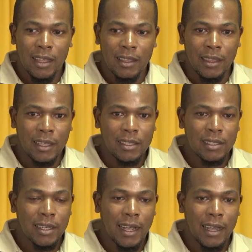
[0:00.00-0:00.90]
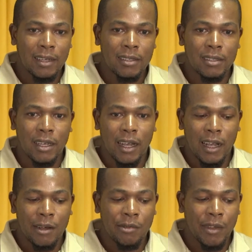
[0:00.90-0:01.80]
This can
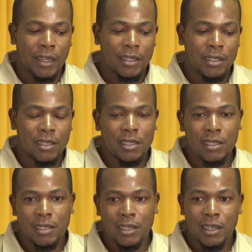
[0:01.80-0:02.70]
affect